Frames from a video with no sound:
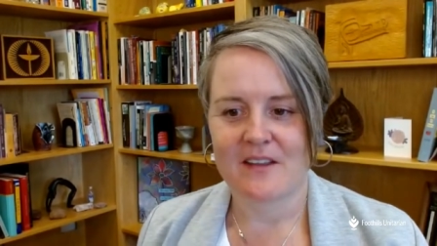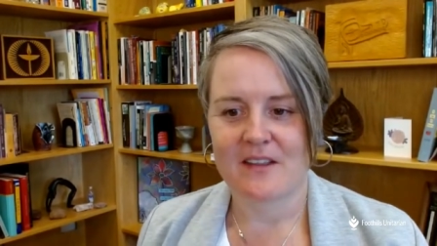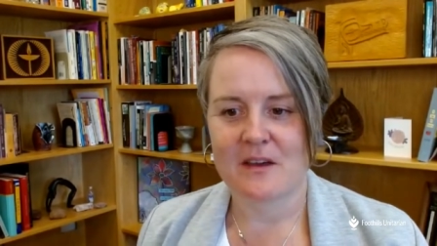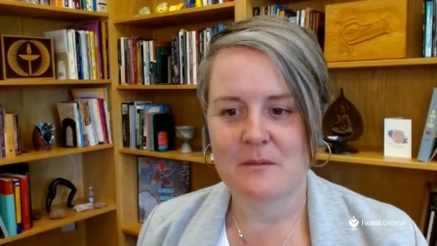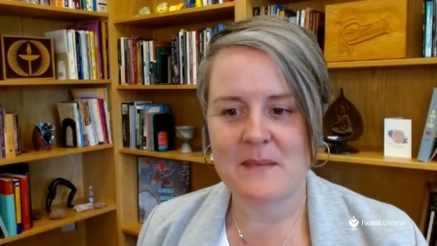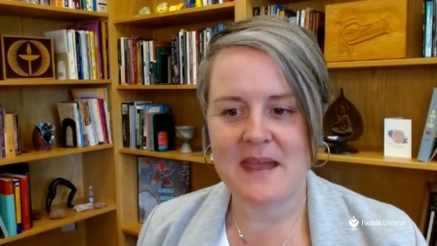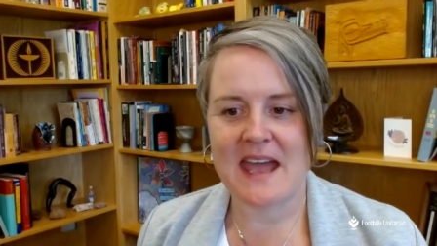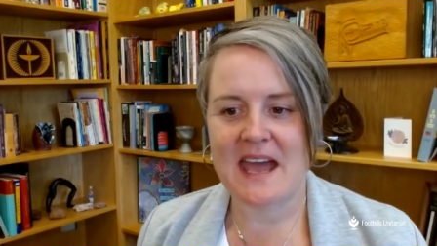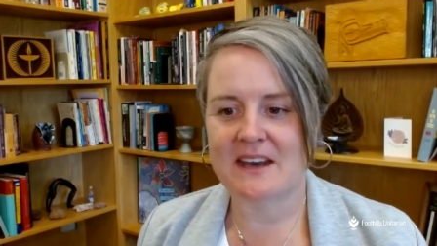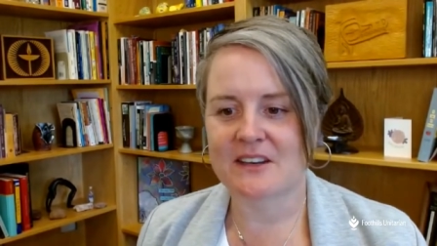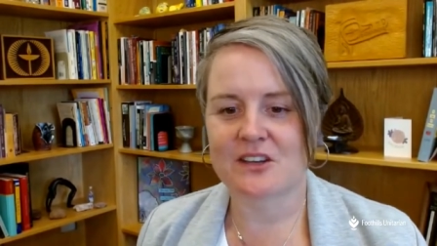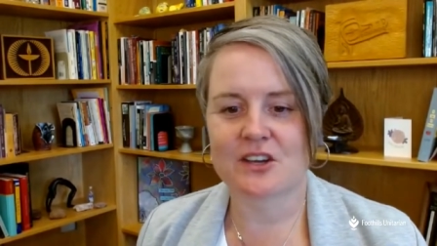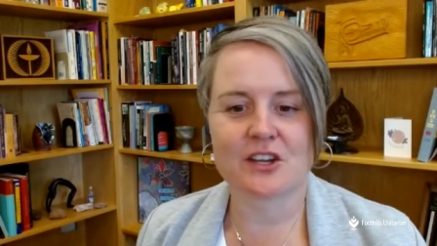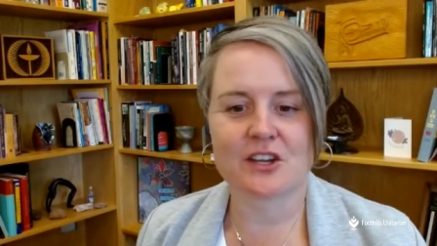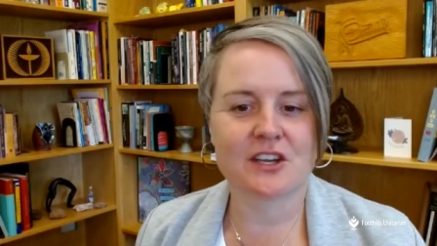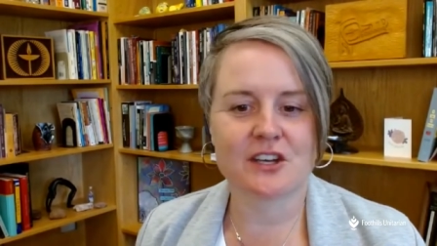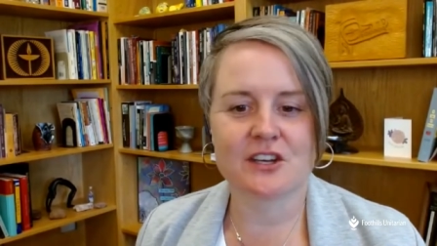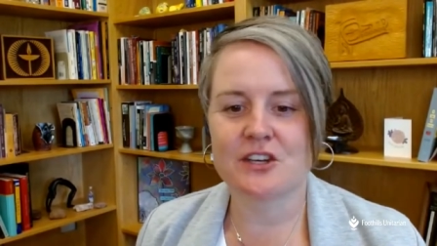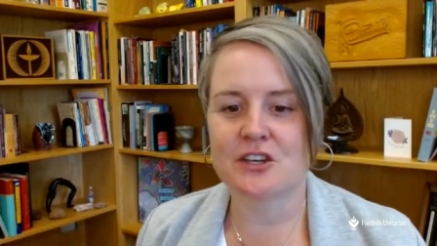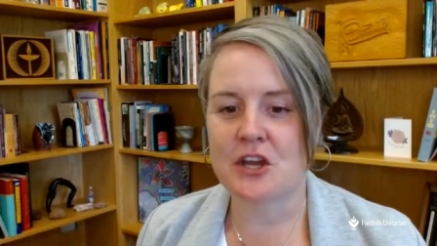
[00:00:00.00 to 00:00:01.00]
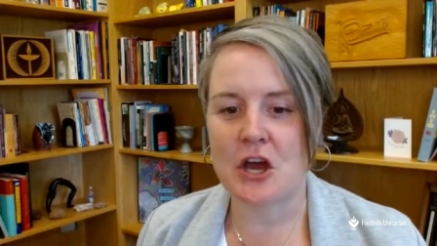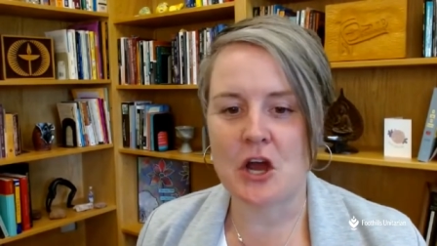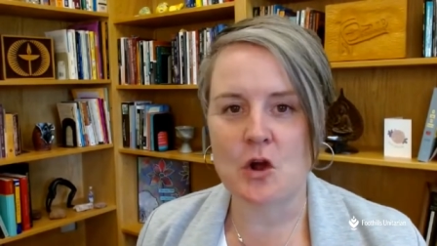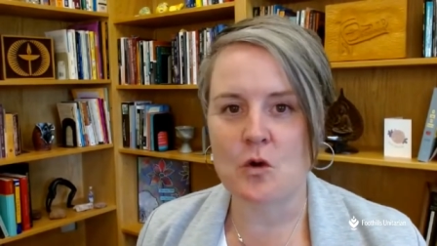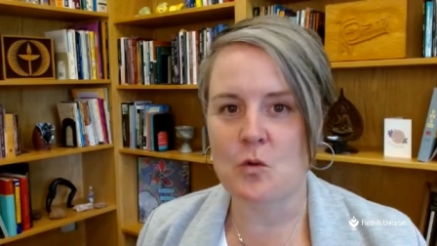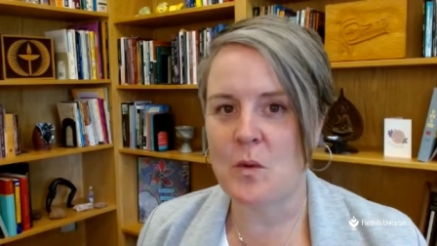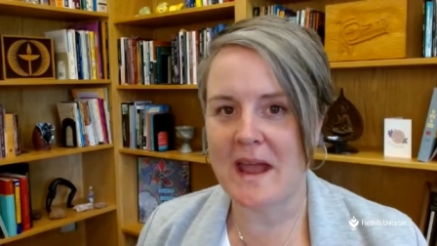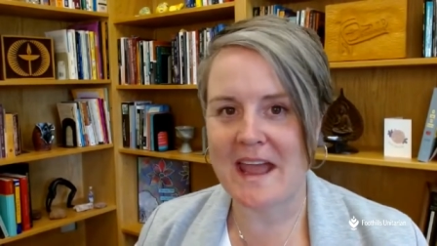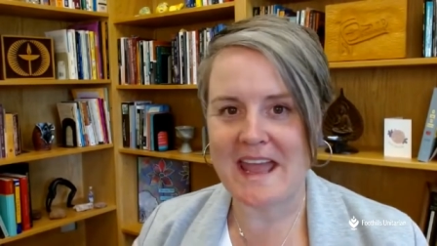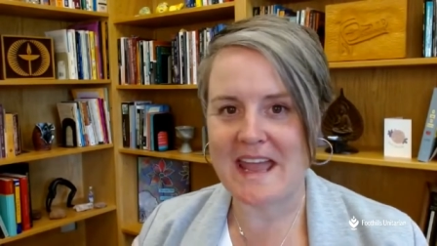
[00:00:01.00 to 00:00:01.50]
The man could in no
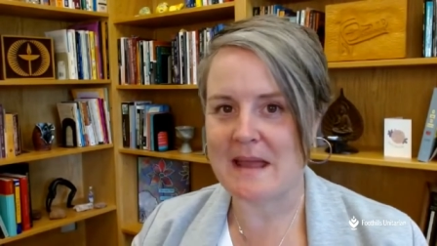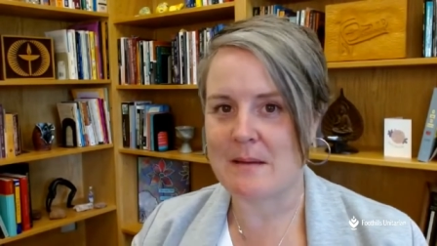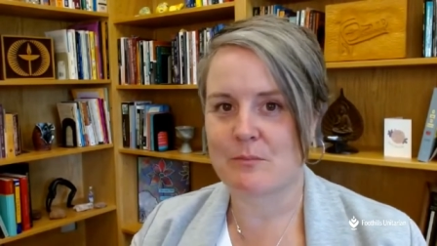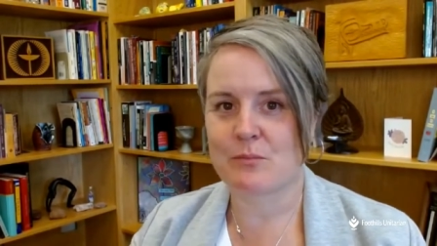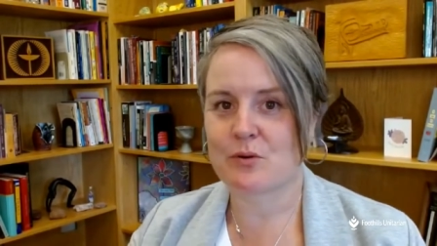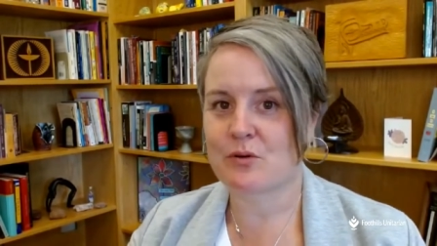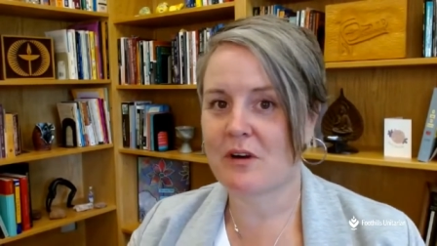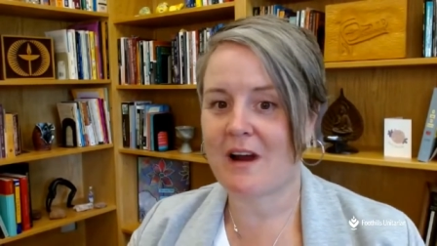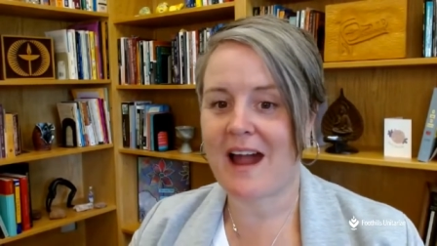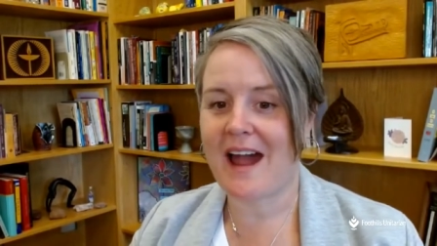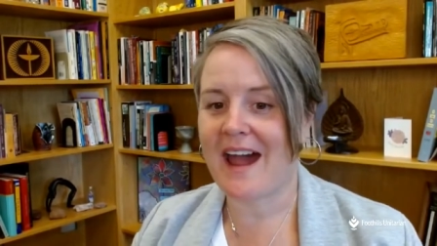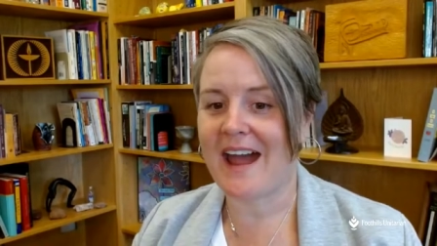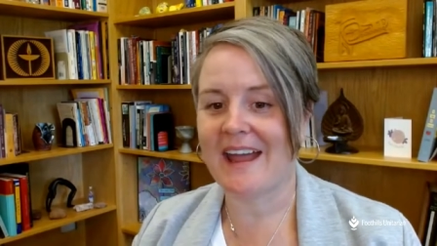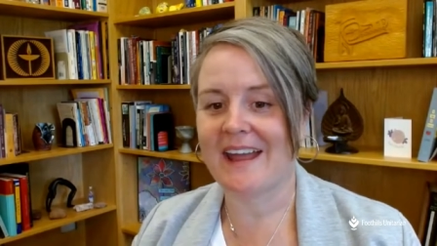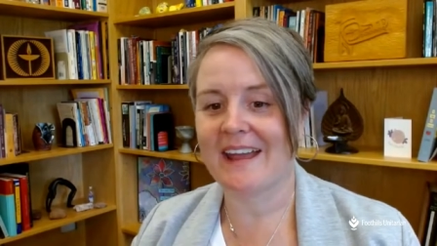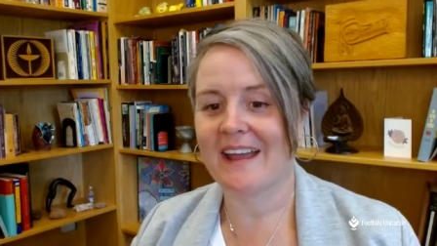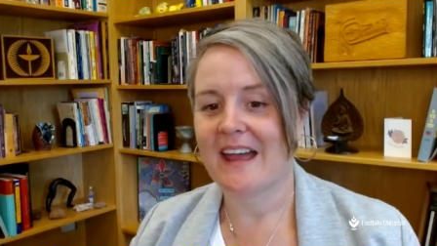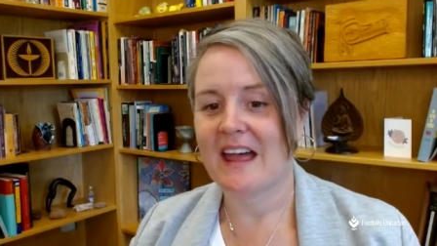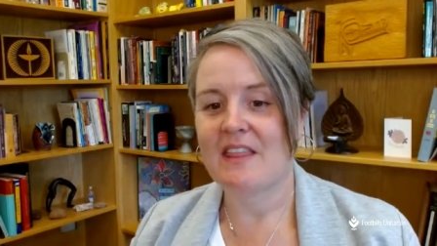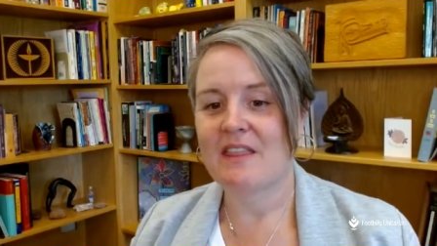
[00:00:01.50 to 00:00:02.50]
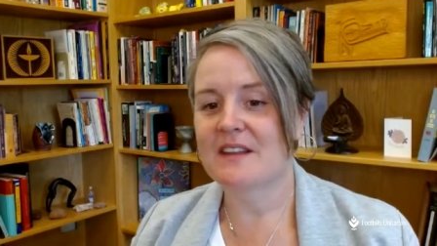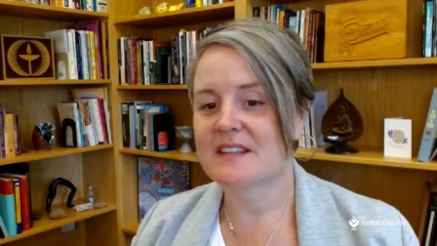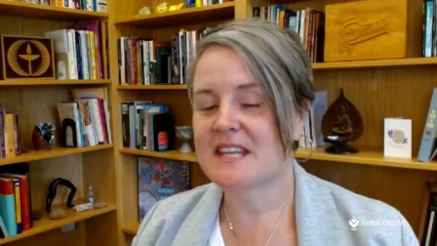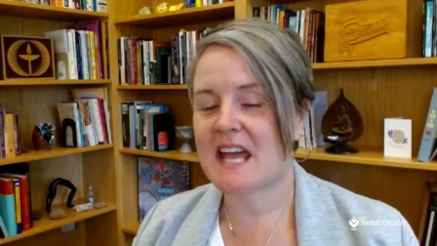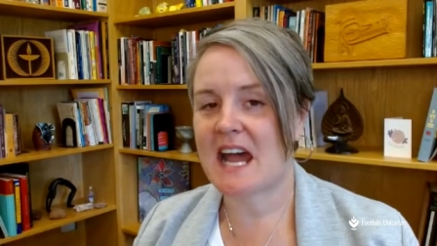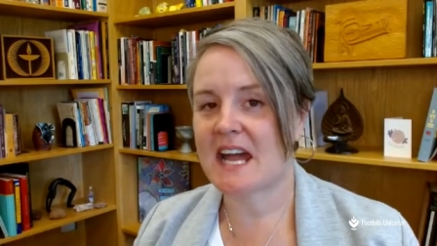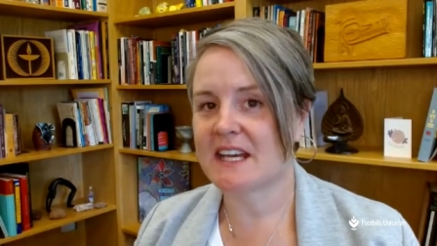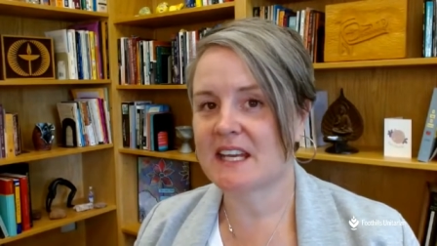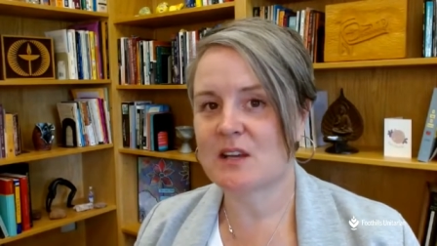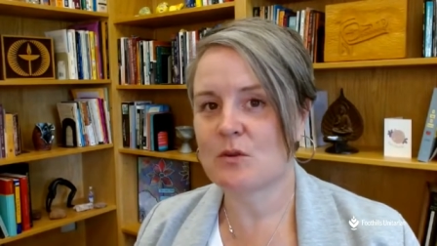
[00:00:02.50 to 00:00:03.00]
way pry the
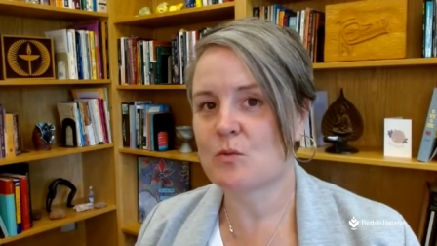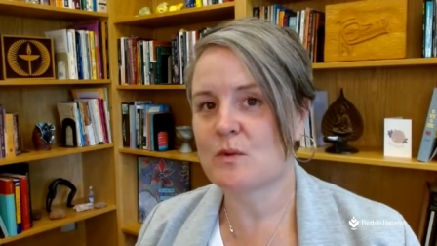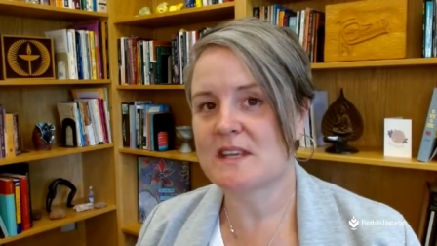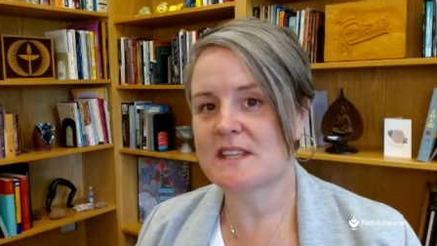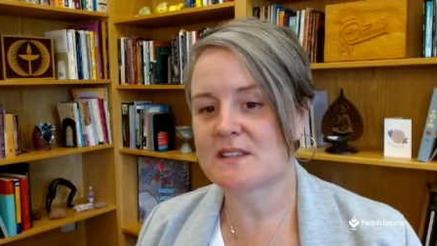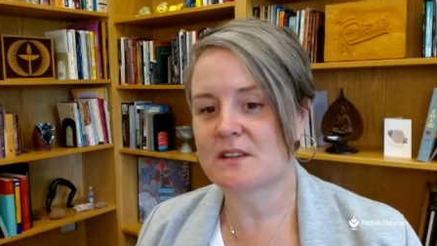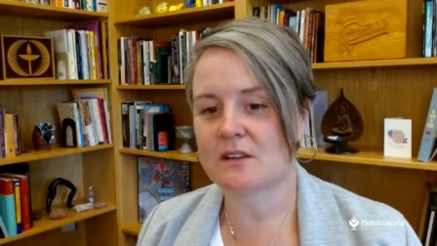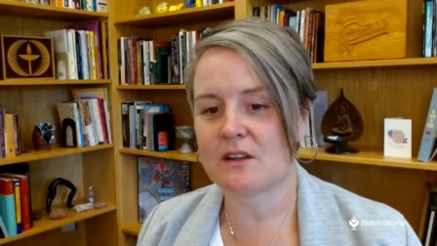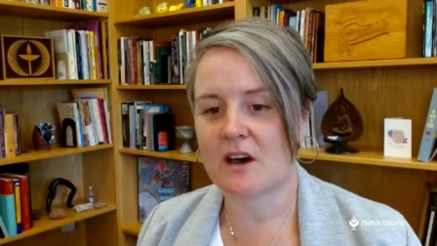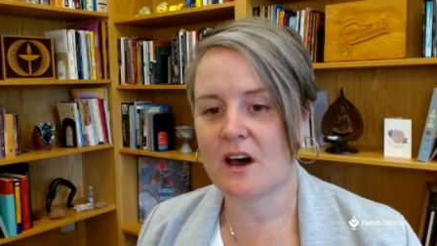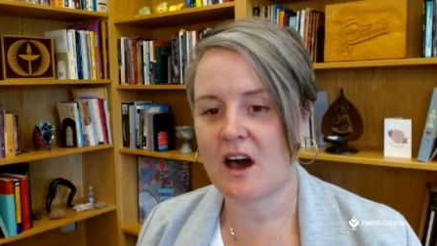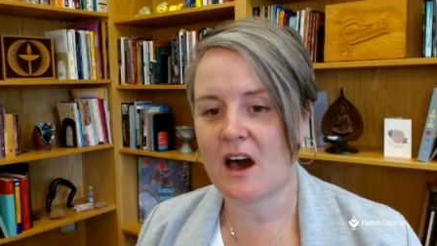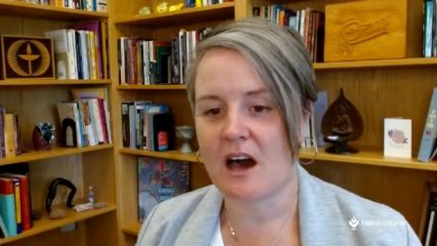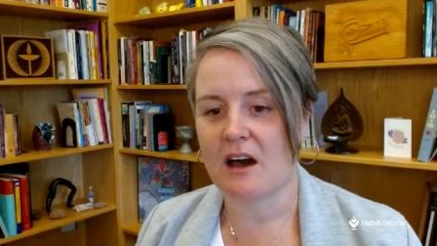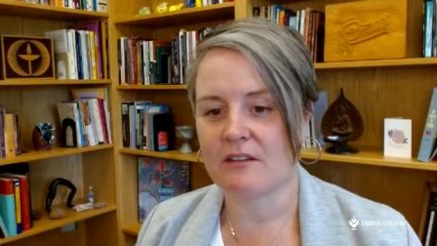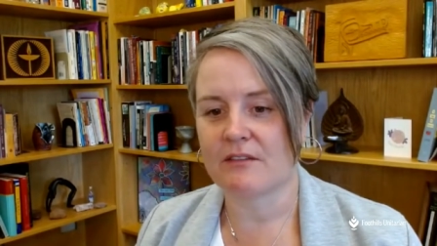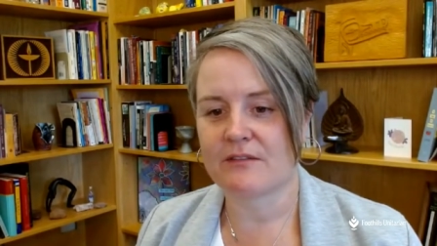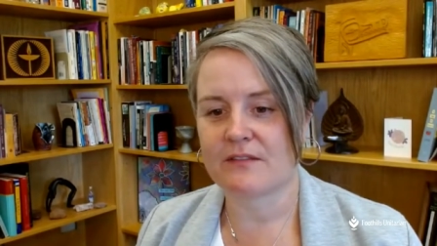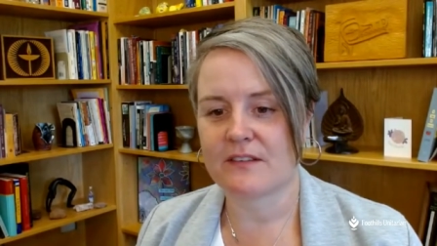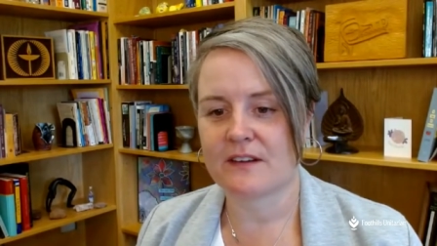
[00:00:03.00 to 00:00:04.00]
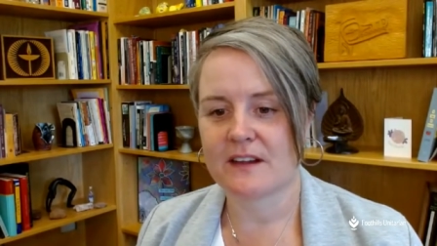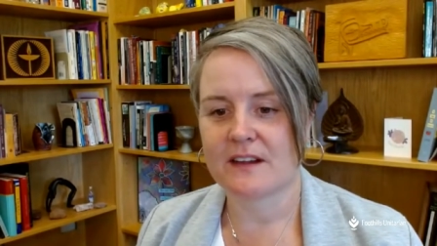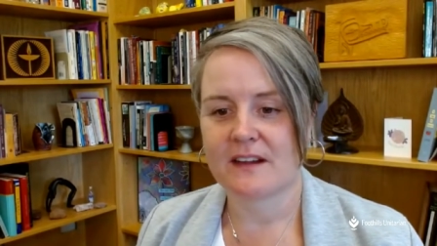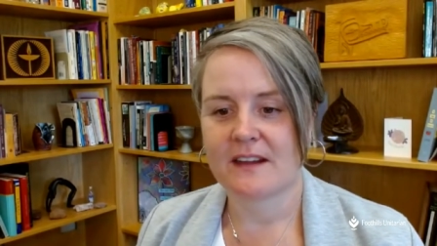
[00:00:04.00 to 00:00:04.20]
tiny weasel off,